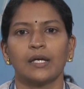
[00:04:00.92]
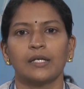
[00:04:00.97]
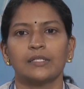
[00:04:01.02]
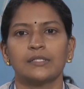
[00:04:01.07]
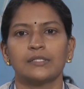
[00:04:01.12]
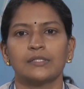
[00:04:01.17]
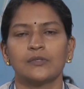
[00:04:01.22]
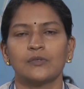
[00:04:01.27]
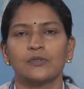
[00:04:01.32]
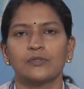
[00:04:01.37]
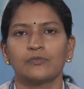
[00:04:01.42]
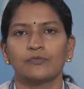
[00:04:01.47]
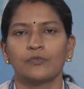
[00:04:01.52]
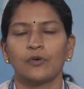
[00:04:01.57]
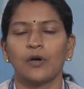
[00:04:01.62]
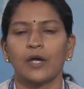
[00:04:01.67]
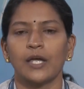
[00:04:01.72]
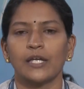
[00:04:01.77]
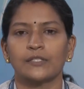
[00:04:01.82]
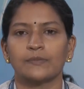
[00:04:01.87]
It is used
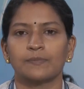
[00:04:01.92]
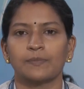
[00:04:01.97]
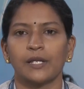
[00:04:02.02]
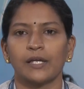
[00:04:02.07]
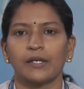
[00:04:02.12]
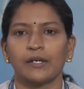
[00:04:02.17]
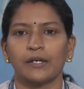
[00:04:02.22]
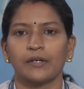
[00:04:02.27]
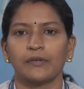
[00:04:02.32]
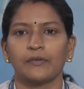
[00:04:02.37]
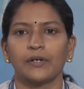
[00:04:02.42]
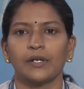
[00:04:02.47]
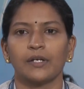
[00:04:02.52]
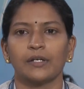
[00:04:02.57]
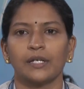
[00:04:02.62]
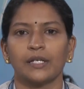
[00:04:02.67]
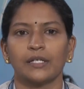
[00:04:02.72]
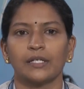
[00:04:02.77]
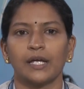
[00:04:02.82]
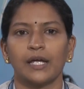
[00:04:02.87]
for exploratory
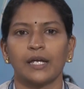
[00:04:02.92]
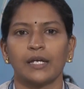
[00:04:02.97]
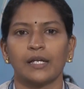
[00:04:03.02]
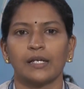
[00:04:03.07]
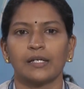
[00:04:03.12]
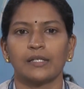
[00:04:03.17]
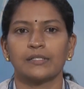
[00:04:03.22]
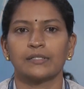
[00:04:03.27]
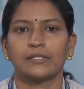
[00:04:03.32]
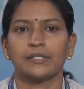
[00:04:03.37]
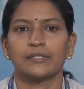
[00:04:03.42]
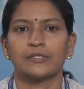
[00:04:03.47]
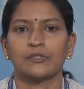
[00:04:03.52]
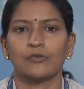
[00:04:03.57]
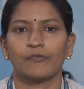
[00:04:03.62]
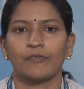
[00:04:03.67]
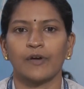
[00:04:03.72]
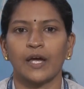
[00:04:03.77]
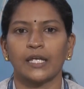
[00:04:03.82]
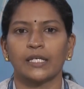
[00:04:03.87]
data analysis
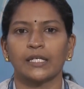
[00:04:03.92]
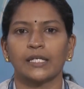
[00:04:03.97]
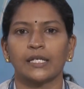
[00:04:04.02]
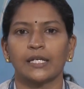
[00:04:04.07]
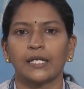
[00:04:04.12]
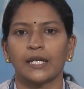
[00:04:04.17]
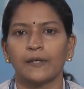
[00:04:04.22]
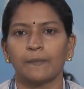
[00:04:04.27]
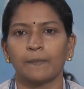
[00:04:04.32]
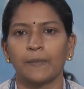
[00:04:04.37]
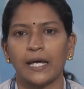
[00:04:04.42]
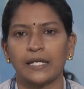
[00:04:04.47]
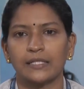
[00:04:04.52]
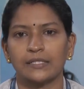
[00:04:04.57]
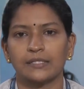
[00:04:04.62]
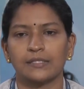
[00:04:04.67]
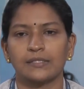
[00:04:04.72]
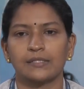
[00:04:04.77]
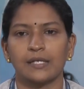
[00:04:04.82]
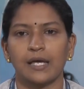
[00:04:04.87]
to find hidden
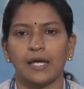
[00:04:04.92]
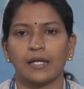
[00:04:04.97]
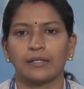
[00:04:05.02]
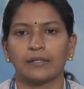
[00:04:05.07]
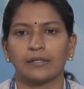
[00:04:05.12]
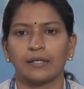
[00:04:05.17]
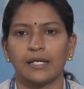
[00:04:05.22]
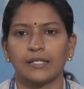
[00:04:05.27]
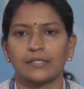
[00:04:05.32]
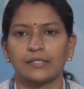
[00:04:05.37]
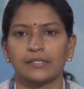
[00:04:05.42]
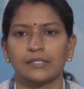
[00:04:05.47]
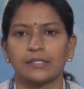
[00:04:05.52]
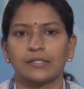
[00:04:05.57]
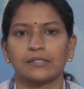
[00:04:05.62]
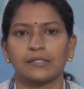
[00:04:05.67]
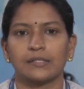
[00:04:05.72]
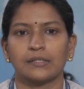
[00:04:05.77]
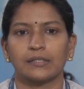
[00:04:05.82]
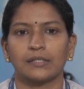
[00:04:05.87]
patterns and
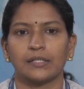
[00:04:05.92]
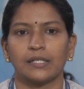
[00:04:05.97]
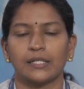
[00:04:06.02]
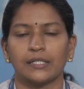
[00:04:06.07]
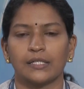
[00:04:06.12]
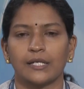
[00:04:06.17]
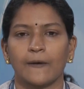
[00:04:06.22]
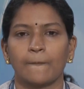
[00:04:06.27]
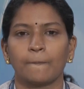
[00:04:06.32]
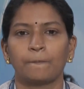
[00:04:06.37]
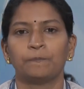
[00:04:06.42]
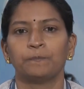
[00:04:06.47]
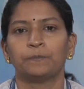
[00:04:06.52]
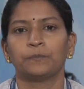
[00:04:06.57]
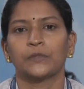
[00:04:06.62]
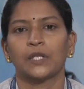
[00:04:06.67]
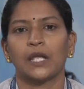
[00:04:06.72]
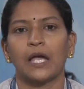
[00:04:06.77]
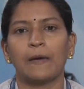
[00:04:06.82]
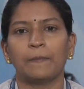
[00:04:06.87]
clusters in the data.
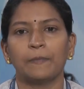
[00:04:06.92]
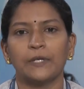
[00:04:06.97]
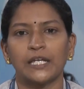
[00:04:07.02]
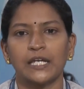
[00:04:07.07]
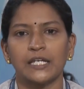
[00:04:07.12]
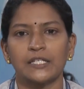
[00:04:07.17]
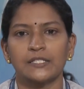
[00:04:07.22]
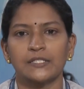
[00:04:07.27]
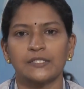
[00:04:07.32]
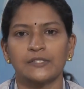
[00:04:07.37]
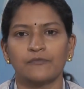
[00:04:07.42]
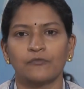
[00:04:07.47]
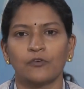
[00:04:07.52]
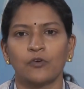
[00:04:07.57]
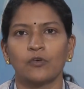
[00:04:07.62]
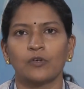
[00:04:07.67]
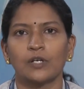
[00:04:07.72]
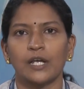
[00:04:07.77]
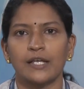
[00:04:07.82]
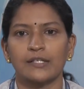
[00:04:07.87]
Applications
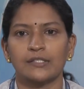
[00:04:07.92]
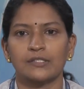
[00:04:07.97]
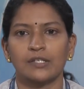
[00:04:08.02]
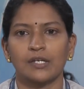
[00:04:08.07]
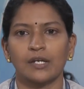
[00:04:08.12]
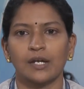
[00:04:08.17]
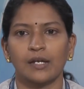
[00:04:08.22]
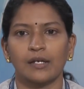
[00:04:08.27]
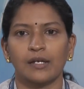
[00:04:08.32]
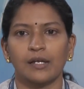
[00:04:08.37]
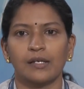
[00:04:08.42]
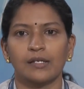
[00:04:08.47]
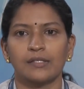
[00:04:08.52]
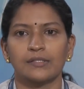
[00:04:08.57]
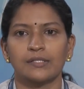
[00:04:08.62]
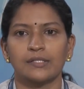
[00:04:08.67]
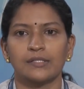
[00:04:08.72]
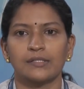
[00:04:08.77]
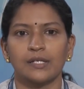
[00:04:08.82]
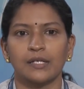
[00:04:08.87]
for cluster
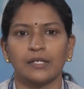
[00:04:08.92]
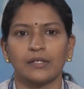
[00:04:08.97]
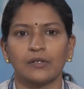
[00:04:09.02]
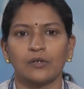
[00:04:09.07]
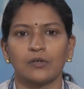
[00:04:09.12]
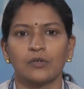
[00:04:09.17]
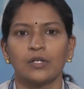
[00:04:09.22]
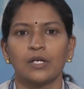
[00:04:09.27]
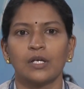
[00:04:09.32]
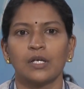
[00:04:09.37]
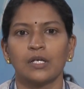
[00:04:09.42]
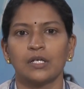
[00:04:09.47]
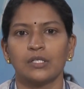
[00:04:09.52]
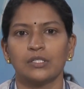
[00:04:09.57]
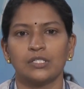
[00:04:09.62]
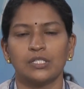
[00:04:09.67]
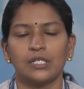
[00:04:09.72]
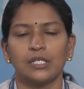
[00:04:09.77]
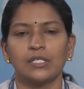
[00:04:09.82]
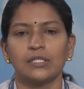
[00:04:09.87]
analysis include
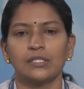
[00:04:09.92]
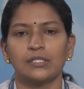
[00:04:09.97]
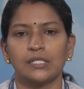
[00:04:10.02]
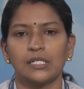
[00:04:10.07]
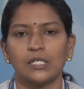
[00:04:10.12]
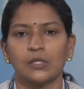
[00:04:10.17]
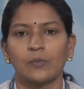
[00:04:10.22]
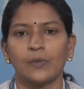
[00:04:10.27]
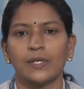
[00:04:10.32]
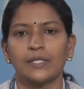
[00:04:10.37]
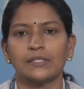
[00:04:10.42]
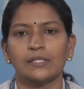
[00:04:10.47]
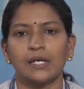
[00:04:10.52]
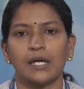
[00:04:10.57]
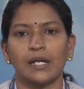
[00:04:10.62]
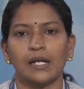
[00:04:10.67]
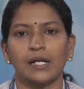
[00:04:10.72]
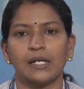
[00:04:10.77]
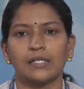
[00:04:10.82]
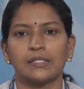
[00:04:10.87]
gene sequence
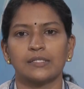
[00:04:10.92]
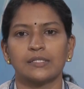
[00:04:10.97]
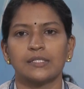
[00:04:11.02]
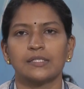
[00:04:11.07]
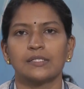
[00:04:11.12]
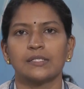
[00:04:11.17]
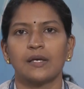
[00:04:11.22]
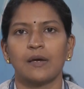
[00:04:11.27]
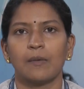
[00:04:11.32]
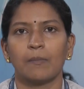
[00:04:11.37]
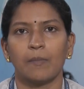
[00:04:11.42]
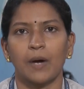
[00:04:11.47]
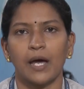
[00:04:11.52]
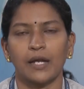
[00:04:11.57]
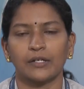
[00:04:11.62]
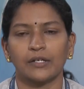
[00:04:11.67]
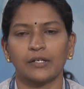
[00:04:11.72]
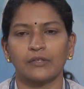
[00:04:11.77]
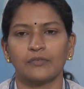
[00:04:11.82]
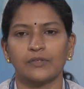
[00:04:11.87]
analysis,
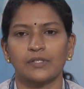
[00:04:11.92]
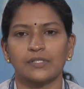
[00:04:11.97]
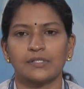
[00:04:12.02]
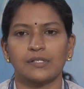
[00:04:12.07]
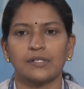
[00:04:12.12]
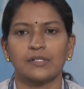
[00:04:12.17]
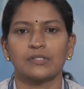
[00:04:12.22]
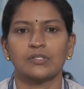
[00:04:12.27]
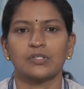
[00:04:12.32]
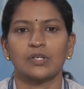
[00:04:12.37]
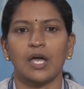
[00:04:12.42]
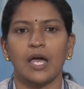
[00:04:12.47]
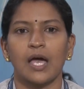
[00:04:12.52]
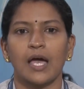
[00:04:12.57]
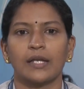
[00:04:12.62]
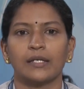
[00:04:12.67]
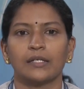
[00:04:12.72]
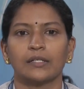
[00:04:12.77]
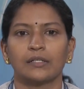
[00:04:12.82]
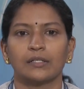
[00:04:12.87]
market research,
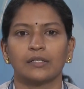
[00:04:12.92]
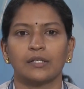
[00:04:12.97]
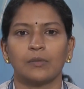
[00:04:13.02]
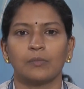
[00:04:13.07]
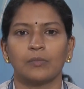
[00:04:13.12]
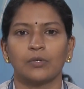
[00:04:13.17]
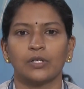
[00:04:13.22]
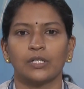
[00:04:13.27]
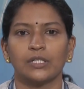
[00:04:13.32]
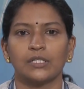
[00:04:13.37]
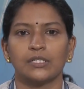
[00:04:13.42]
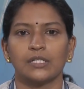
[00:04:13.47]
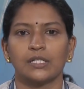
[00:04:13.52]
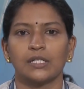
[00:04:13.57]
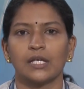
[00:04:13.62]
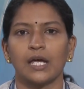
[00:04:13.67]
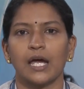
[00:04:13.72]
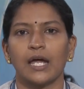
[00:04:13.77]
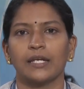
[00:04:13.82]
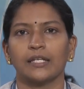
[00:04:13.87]
and
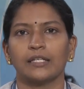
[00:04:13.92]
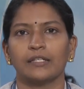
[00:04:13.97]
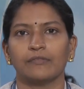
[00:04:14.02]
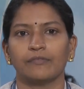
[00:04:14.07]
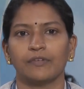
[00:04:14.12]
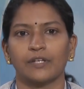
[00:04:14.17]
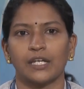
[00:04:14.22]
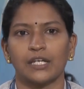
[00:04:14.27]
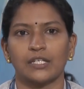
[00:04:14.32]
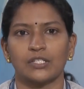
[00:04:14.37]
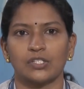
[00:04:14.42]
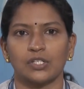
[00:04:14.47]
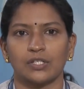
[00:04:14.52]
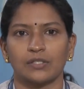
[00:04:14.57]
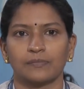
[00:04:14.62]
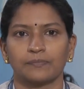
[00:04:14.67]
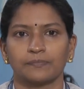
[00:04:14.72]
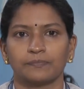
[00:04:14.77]
commodity identification.